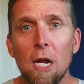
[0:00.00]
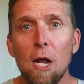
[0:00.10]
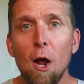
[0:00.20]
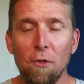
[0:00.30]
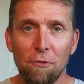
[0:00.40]

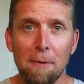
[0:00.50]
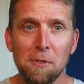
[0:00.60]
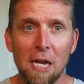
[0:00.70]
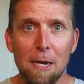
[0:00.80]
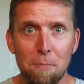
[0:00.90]
On the flip
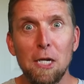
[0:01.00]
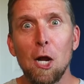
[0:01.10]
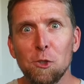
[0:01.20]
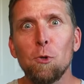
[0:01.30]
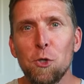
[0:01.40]
side,
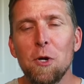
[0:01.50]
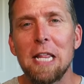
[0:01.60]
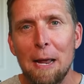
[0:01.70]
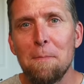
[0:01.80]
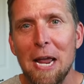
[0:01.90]
because we're doing
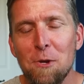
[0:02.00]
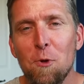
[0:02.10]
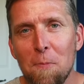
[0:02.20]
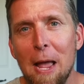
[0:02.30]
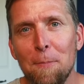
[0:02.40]
that
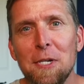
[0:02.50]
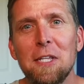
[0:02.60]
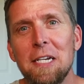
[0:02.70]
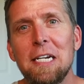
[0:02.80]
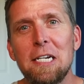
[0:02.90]
manual mapping to
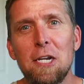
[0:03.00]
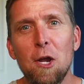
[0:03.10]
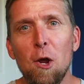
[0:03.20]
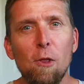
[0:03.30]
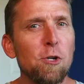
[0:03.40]
the
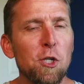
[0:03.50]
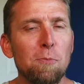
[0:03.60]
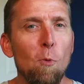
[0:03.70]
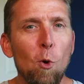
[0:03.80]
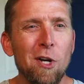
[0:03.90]
DTO, there's just
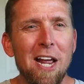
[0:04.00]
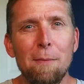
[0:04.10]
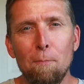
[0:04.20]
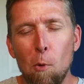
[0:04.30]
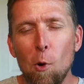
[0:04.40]
more kind
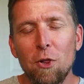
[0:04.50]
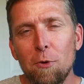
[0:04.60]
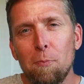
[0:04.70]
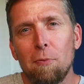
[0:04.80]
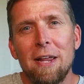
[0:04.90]
of
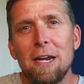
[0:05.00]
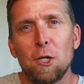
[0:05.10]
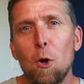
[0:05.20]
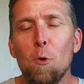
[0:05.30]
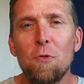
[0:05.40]
boilerplate
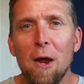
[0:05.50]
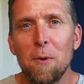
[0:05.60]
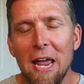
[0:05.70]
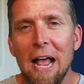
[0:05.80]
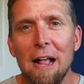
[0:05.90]
code that
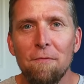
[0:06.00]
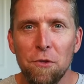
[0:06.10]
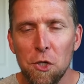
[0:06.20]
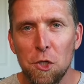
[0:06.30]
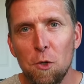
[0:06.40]
we have
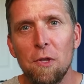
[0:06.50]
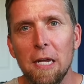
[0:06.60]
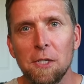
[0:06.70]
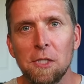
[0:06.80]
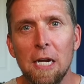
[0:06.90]
to do
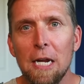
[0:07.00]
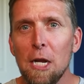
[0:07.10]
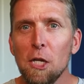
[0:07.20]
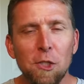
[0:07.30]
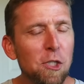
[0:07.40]
this.
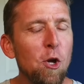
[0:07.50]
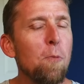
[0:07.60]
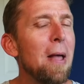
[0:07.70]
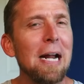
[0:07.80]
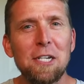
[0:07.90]
So let's go
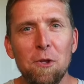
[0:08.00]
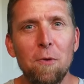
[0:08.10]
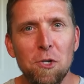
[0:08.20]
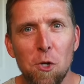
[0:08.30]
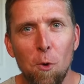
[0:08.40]
back to the
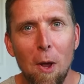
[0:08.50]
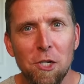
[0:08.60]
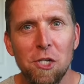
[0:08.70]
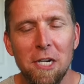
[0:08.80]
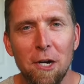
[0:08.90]
original
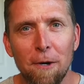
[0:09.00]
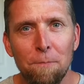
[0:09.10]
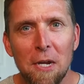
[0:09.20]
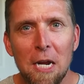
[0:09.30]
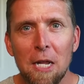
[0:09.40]
question here.
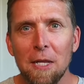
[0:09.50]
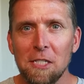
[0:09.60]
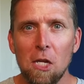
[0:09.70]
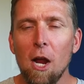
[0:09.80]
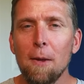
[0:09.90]
Let's
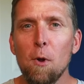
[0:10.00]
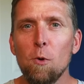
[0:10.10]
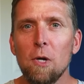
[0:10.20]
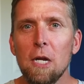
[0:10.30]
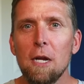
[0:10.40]
talk
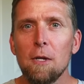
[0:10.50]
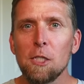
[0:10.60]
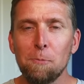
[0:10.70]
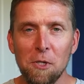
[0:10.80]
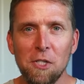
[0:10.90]
about
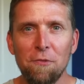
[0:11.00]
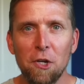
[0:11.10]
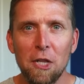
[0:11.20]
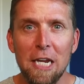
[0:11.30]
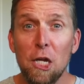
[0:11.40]

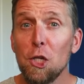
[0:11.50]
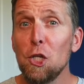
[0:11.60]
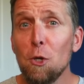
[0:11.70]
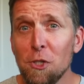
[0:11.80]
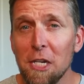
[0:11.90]
specifically
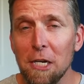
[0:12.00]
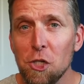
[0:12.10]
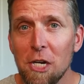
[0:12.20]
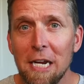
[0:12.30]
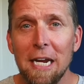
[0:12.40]
usage.